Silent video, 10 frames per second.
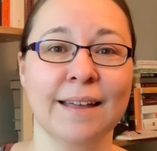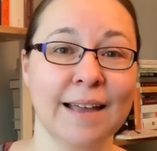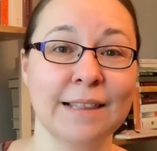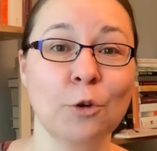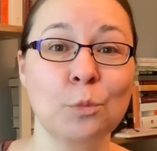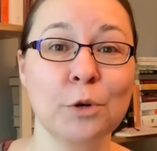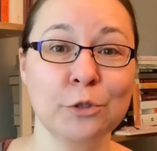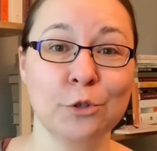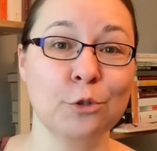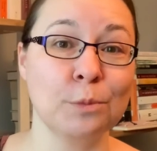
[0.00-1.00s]
Hello
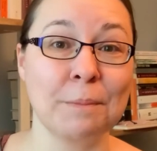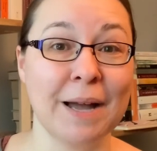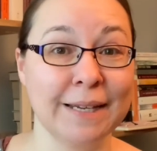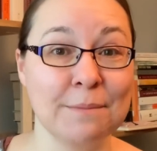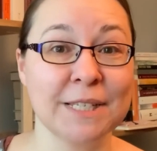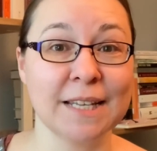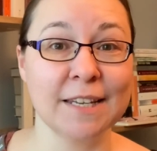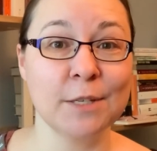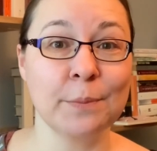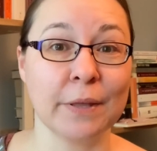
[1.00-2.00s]
BookTube, my name is
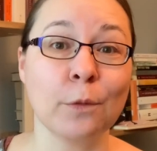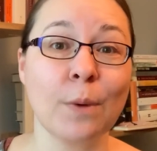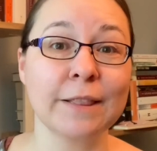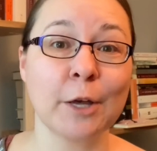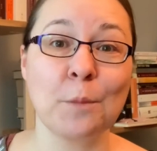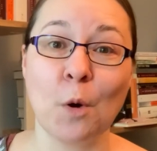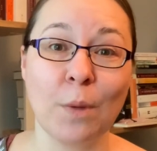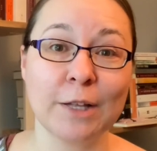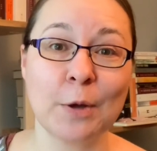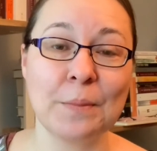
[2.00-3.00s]
Elizabeth. Welcome or
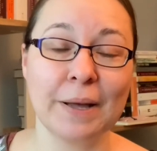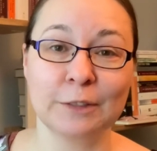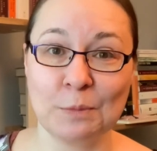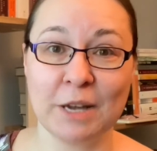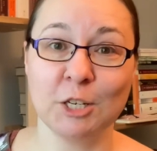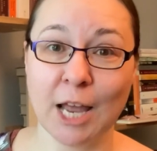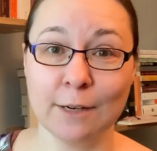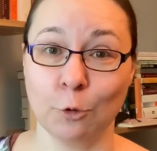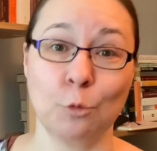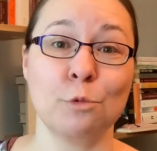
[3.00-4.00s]
welcome back to my
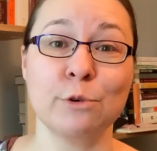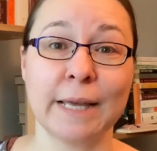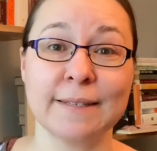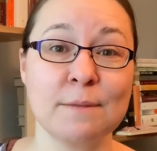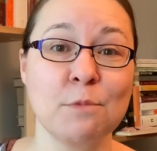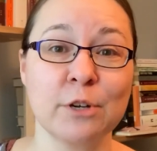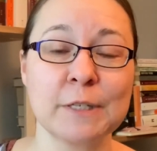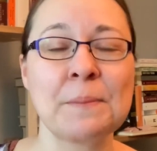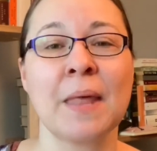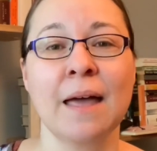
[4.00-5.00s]
channel, Book as in
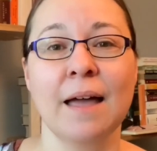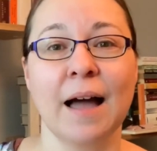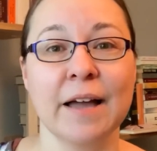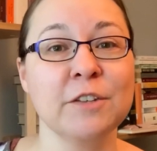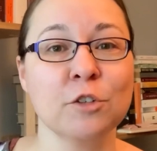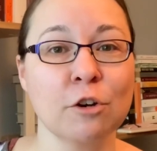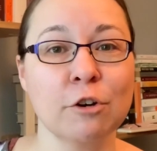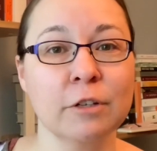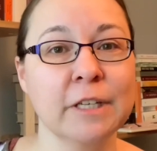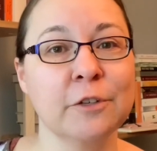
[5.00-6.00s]
Books. I saw
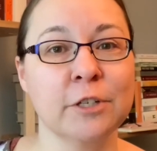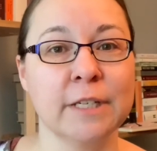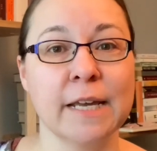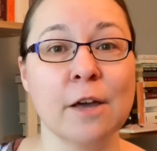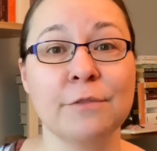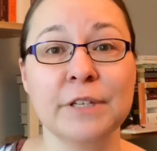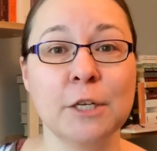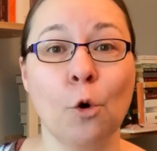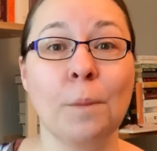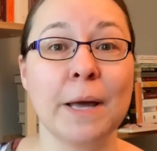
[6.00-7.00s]
earlier today a
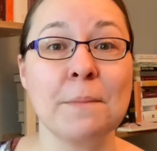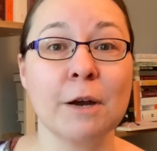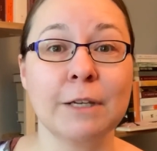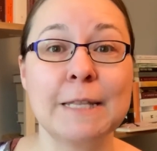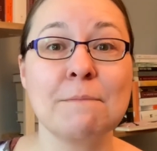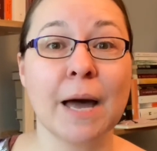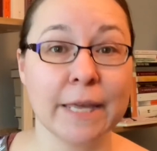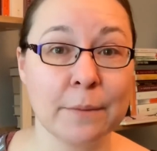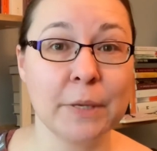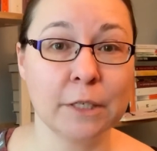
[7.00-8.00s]
video by Marilyn
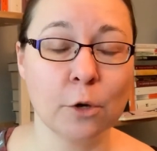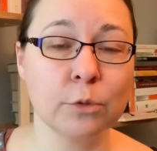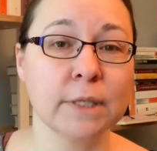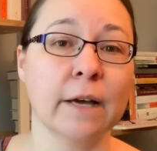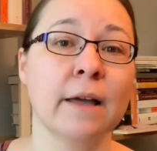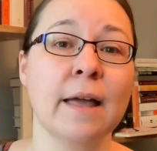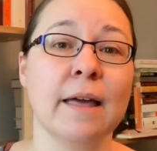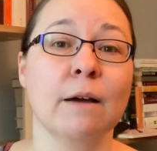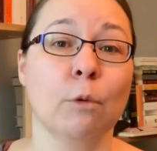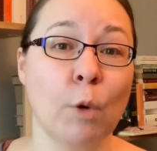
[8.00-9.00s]
Maya Mendoza
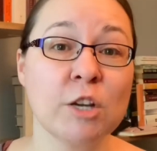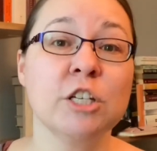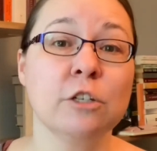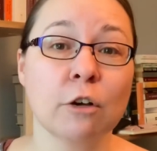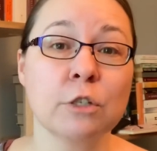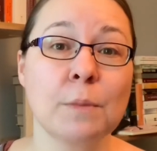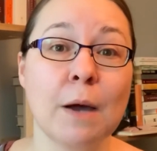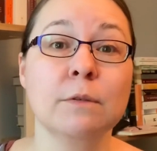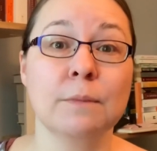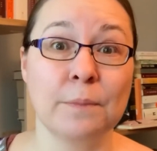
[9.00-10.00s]
where she talks
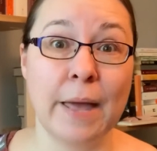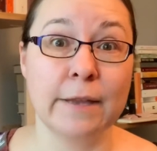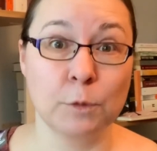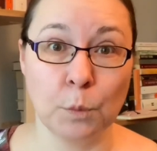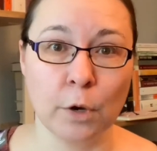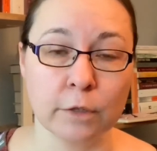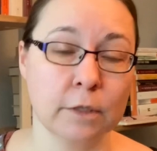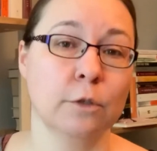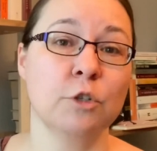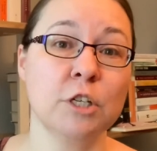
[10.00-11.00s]
about banned books.
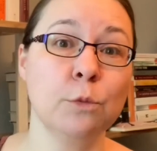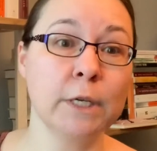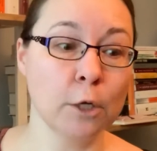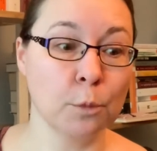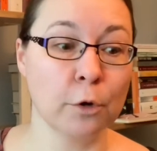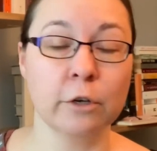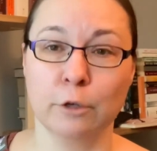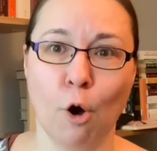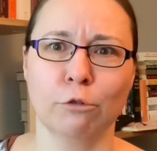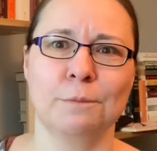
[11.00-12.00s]
So she's reading a book
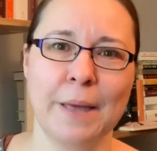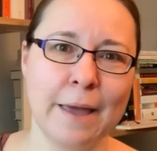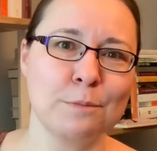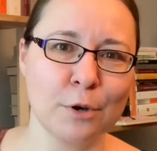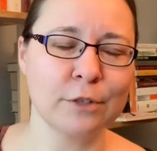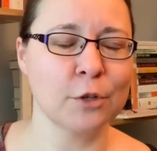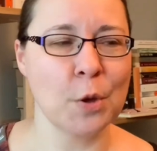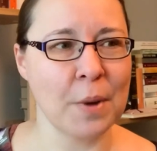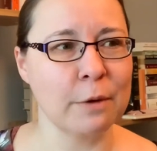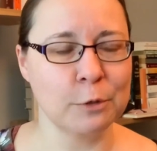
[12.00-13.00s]
called Banned Books
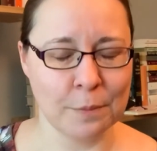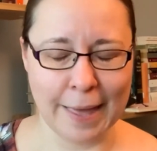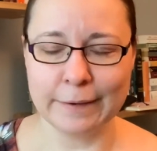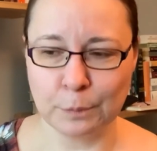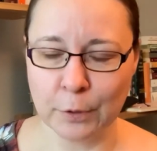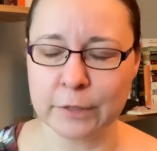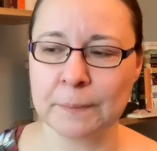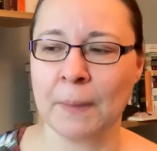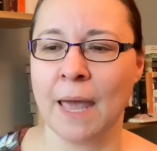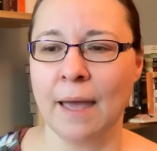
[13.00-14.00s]
about banned books.
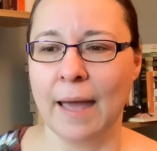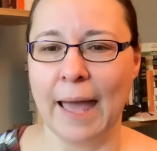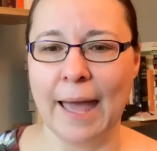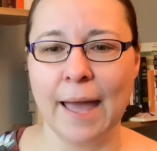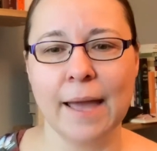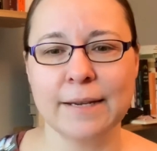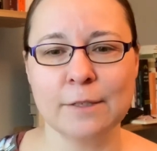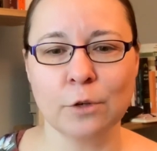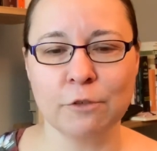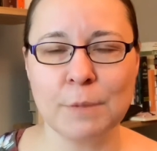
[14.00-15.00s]
And it
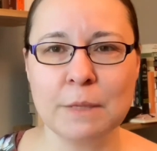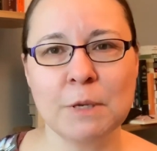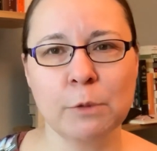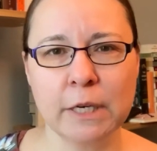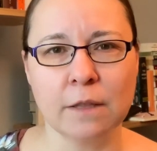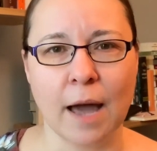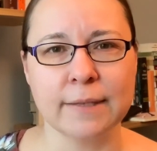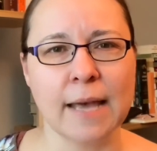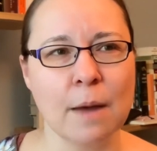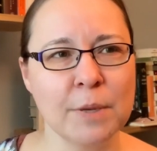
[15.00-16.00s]
sort of made me
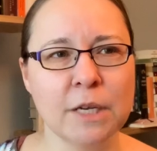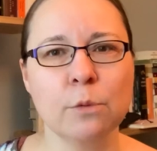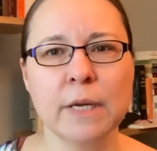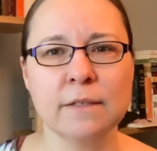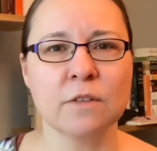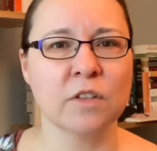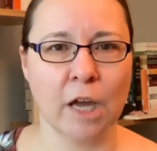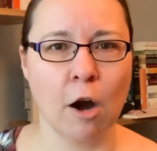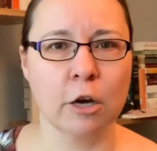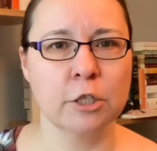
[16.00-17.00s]
realize how many reasons
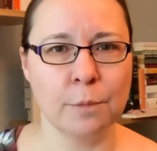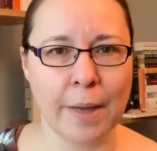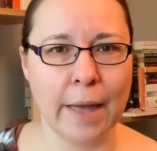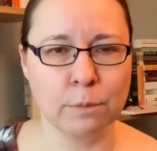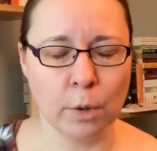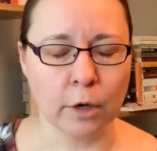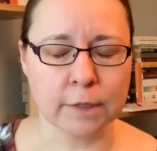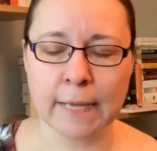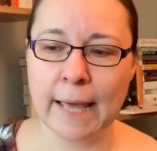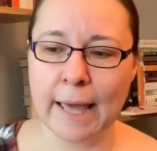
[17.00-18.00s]
there are to ban
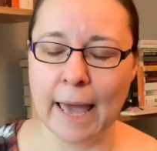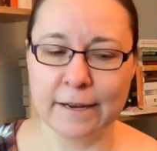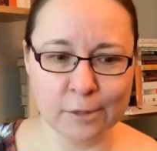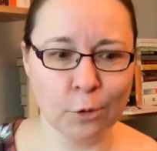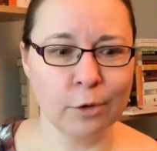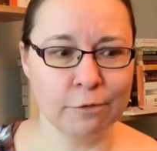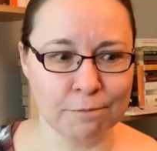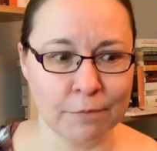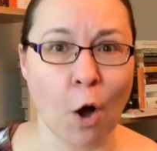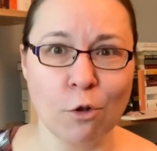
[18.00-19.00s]
books. And it sort of
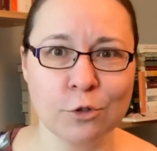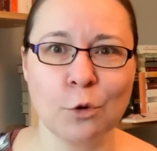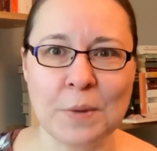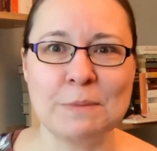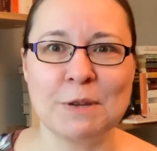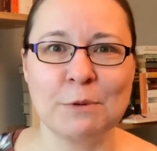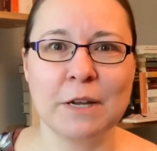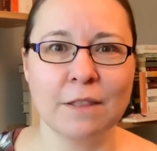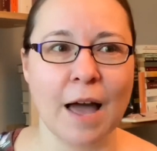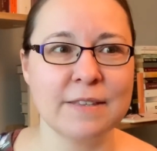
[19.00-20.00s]
also made me
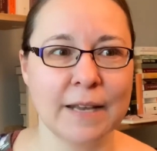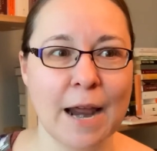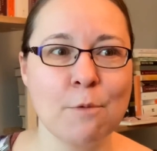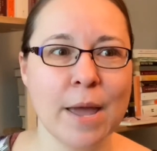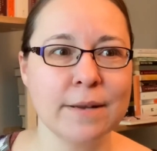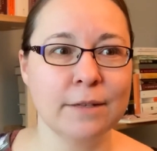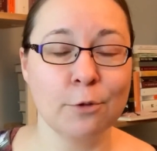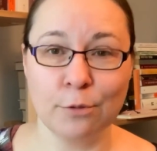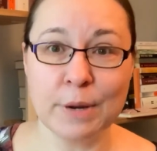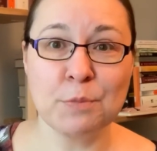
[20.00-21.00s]
realize that I read
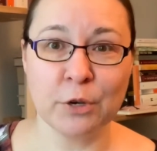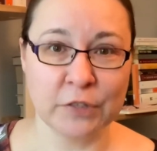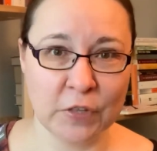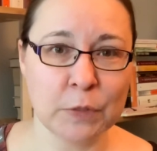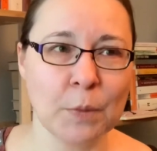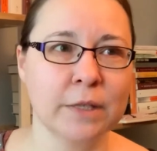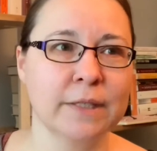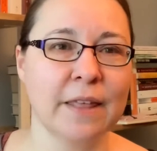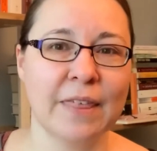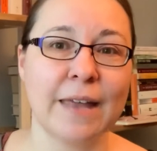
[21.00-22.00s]
3 books this
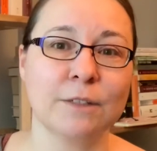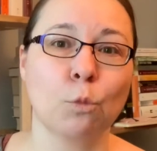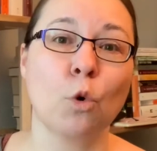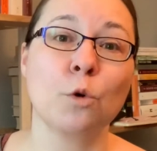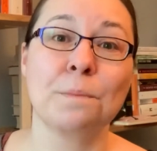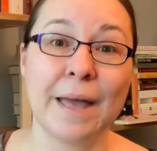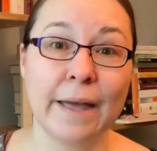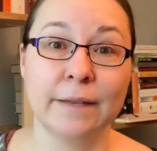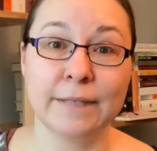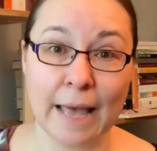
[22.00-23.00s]
month that were
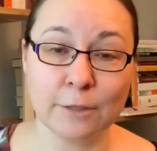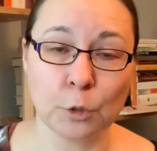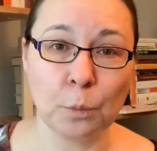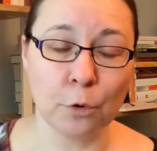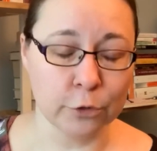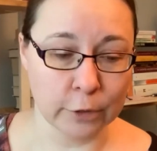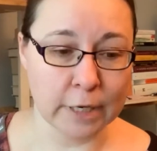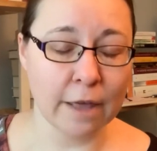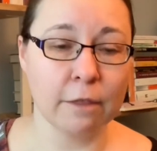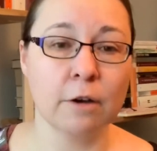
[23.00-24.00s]
banned at some point or
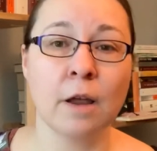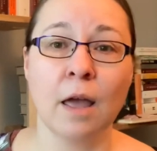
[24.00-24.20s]
another